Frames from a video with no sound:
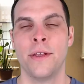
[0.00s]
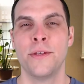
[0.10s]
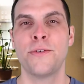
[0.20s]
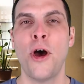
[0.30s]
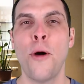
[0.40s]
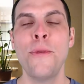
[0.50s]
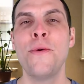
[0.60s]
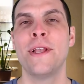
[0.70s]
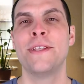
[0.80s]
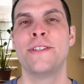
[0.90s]
So I hope
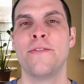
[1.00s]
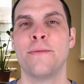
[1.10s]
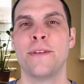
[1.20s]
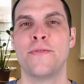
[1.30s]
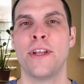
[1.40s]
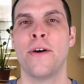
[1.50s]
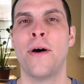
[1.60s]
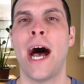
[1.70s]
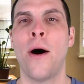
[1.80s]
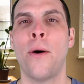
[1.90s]
you can see from this video
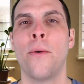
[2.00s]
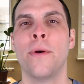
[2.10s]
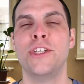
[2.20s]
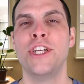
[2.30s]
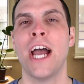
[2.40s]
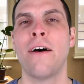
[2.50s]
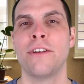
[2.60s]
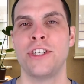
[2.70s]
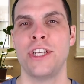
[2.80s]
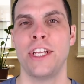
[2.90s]
how
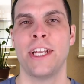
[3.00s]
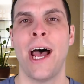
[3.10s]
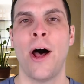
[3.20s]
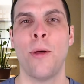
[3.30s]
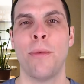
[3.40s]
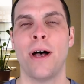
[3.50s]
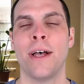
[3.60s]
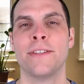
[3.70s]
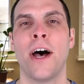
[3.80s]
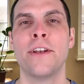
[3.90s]
geology can help
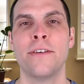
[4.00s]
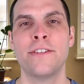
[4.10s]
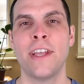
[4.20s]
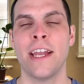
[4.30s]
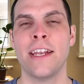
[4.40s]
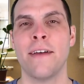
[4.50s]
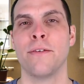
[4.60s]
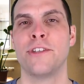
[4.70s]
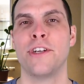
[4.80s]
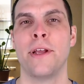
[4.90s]
us understand
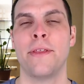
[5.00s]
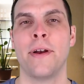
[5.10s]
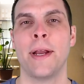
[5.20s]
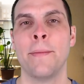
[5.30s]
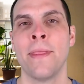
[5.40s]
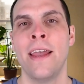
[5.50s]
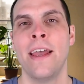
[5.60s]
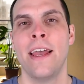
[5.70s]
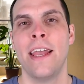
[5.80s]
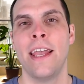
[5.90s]
evolutionary theory.
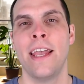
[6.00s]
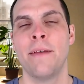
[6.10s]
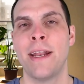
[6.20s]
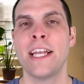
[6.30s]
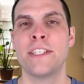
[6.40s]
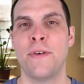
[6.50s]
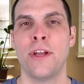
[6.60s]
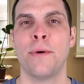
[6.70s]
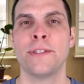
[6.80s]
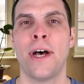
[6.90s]
In my next
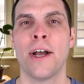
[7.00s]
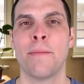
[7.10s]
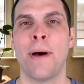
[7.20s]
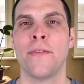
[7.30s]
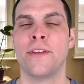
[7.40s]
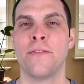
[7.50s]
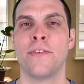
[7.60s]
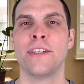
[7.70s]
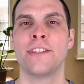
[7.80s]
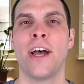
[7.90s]
video, we'll talk about the
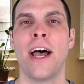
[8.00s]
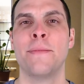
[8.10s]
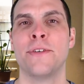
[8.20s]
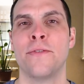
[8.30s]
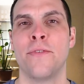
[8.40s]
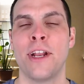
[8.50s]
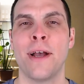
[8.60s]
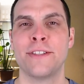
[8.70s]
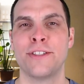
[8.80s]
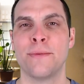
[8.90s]
different types of
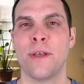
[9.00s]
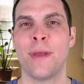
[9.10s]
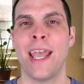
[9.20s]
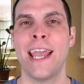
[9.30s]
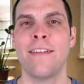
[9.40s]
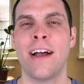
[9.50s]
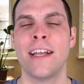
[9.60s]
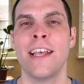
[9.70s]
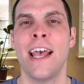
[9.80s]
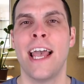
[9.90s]
radioisotopes that we
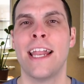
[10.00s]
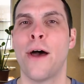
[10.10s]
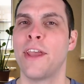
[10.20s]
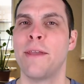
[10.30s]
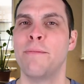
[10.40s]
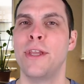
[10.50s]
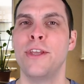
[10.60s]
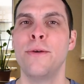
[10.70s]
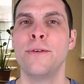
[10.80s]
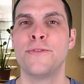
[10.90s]
analyze and how they can be
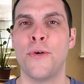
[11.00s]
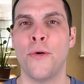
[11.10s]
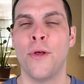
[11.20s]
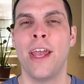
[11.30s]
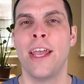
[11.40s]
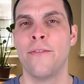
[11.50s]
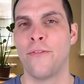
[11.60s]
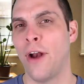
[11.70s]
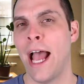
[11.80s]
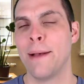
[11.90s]
useful
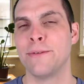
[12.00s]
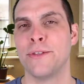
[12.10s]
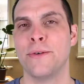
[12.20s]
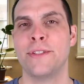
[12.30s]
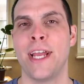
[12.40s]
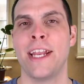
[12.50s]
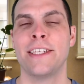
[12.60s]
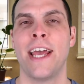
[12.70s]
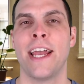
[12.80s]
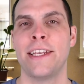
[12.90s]
for absolute
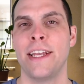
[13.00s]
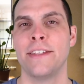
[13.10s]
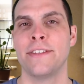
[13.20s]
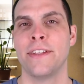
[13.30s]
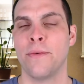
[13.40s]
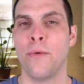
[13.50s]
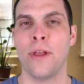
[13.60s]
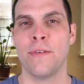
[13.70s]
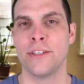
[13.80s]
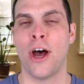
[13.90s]
dating techniques. And then we'll
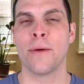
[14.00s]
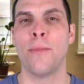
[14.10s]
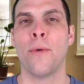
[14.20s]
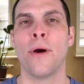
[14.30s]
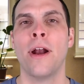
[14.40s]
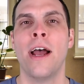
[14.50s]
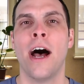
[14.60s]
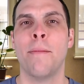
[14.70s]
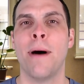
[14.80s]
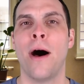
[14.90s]
even talk more
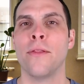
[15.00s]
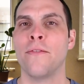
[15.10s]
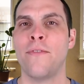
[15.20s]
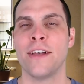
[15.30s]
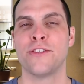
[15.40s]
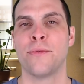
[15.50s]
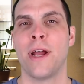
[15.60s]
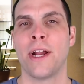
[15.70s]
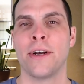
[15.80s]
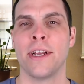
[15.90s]
about the fossil
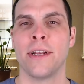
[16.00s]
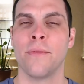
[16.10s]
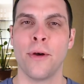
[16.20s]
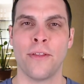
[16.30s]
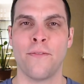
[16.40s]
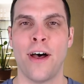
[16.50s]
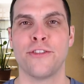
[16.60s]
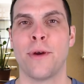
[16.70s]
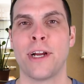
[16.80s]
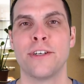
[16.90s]
record and what the
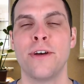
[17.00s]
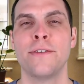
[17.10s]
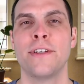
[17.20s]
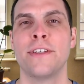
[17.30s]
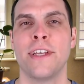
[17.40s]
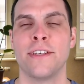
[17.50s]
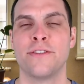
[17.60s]
fossil record shows us in a